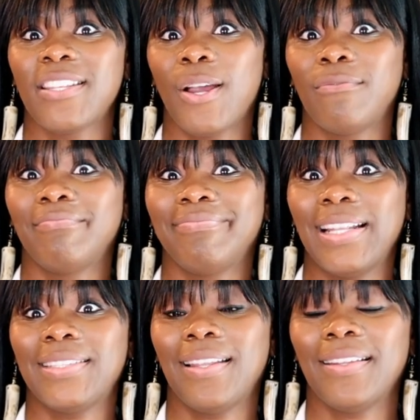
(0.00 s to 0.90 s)
So
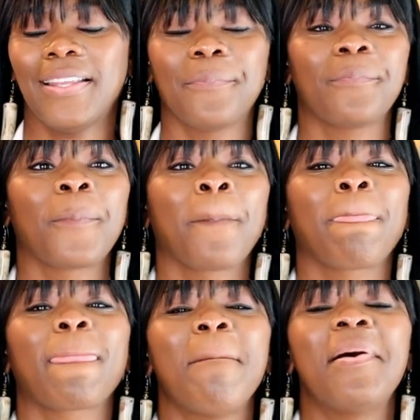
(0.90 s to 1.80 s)
that's the other
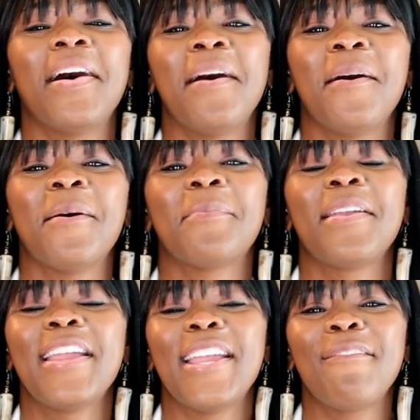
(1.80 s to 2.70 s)
thing. But
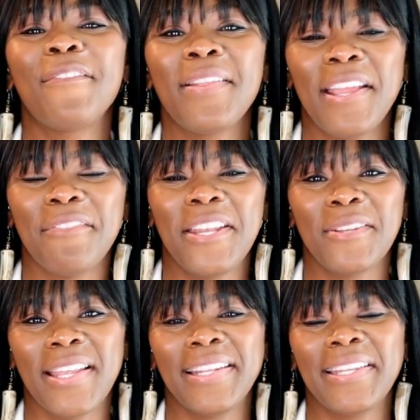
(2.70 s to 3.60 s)
um, if you like
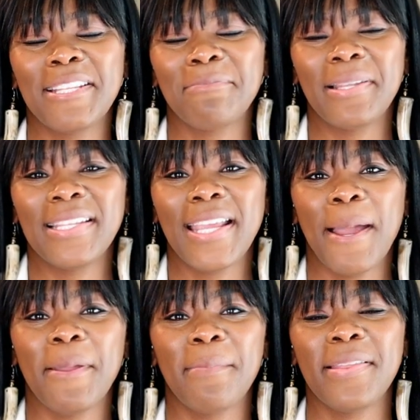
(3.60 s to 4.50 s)
videos like this, please
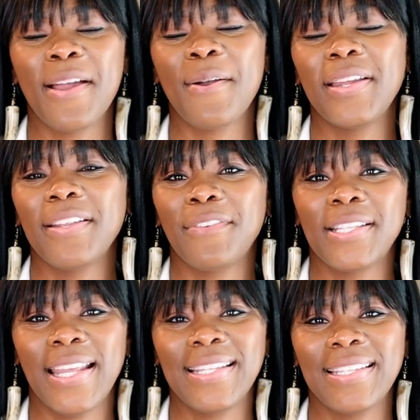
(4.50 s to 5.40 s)
comment below. And if you
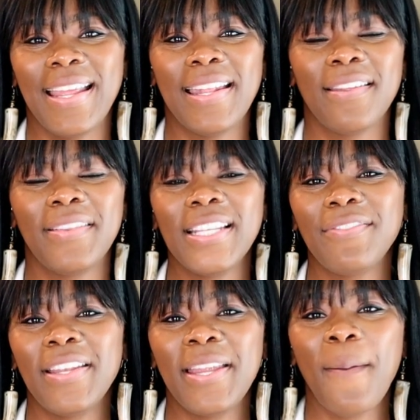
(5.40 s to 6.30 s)
stay to the end of this
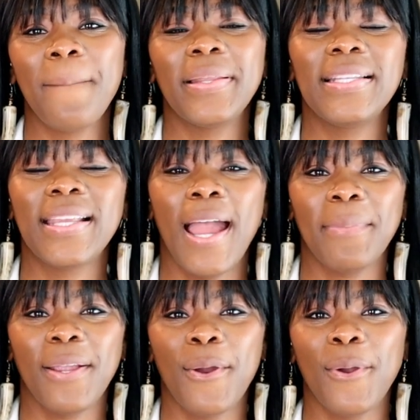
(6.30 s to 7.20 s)
video, please
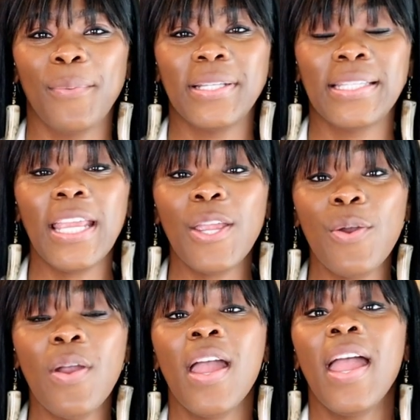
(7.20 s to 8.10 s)
comment Coco We See
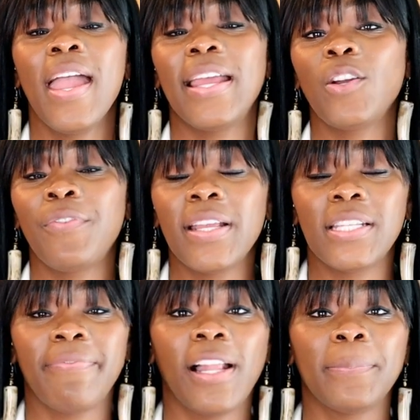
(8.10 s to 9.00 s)
You. And don't forget
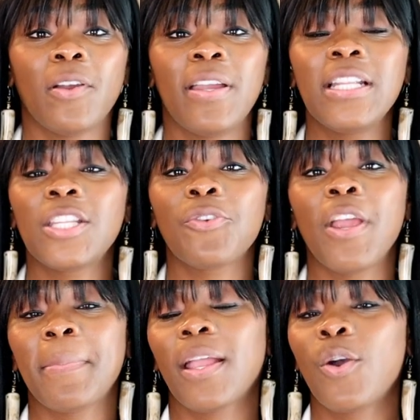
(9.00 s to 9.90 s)
to follow me on
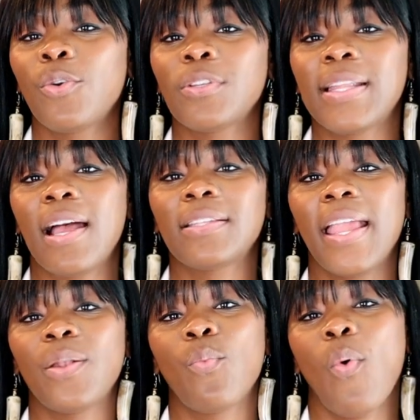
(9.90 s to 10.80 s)
Instagram at Coco Styles
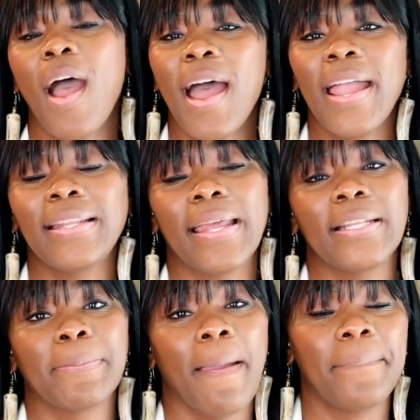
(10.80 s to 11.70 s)
NY. That
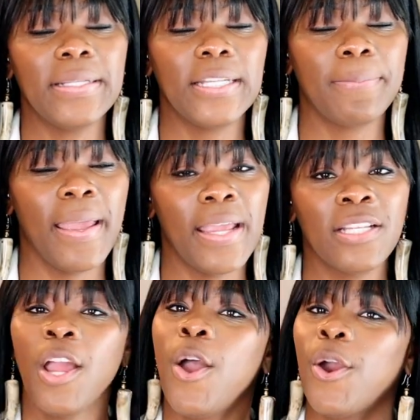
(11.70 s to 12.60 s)
is my business page.
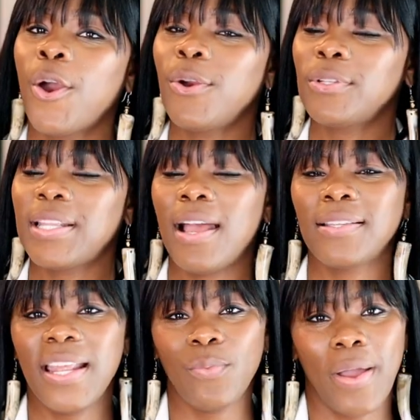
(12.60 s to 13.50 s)
Coco
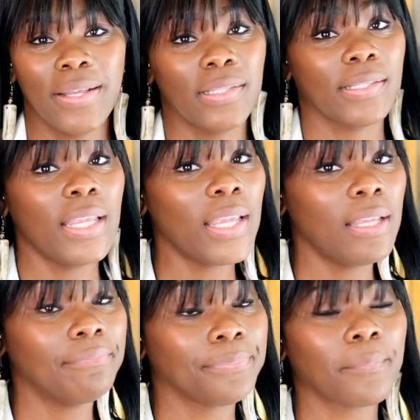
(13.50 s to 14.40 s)
Styles
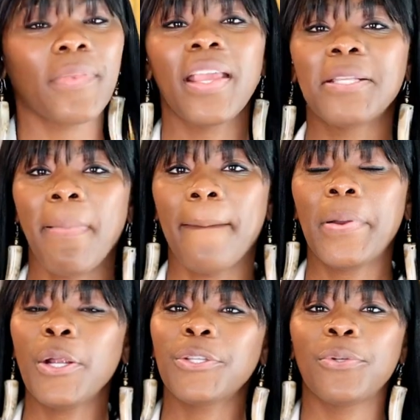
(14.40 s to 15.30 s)
NYC is my
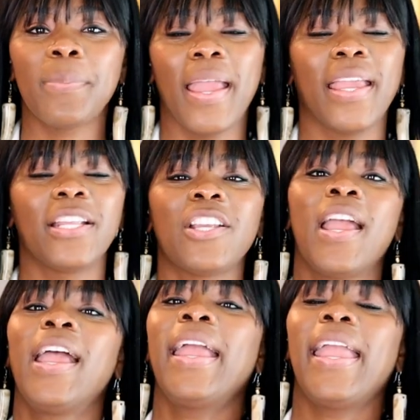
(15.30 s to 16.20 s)
personal page.
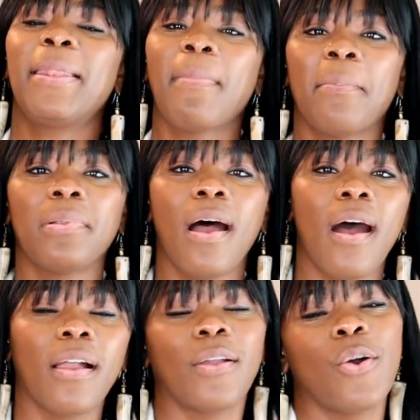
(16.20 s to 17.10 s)
And my
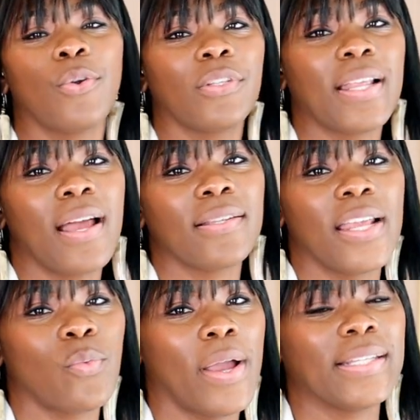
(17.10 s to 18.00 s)
blog, Coco Styles
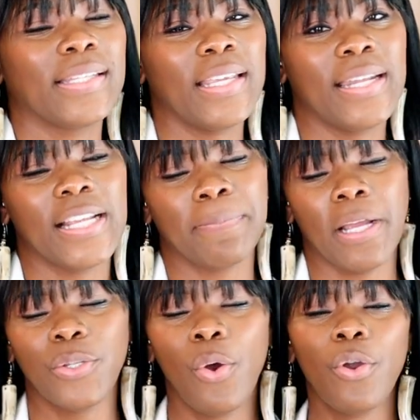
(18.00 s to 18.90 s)
NYC, that's
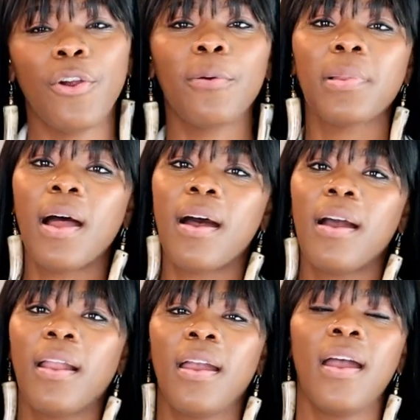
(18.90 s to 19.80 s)
my tall girl
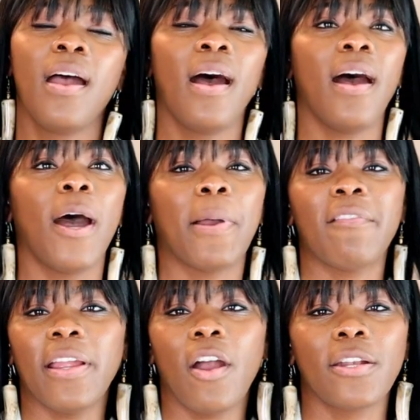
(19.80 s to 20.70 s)
blog. Um, I
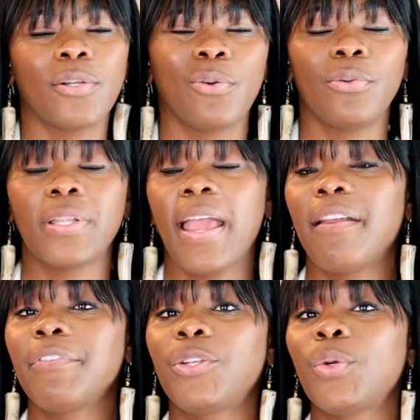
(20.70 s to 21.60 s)
write articles
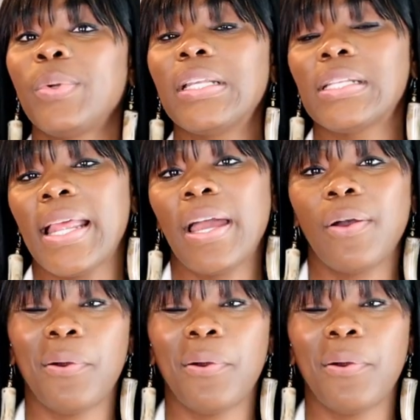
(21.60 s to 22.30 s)
every two weeks now.